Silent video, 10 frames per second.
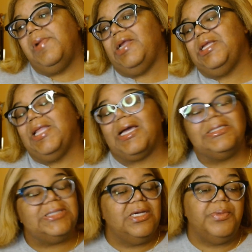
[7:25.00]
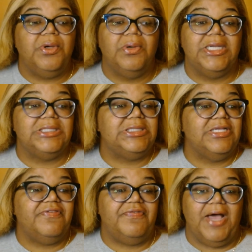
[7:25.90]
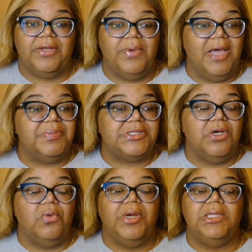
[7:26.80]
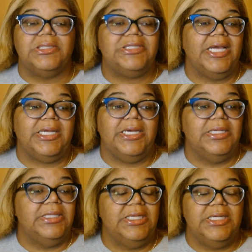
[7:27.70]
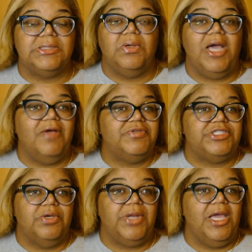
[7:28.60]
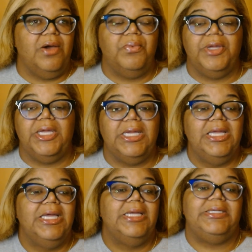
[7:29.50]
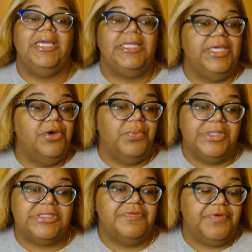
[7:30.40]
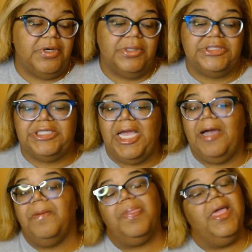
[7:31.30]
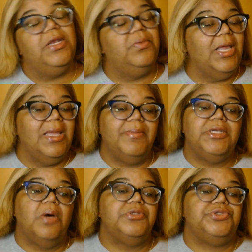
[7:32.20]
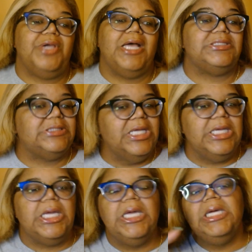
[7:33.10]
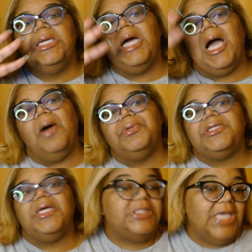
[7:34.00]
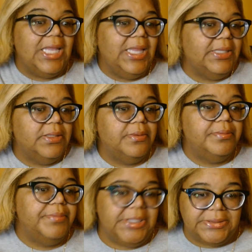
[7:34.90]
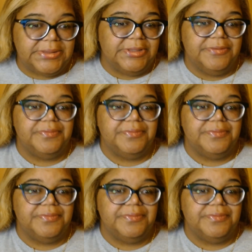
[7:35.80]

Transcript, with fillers: and then, like I said, we're gonna get into this final episode where it looks like Carolyn is gonna have a showdown with Danielle once and for all, child. Anyway, let me know what you guys think. I will talk to y'all later. Peace.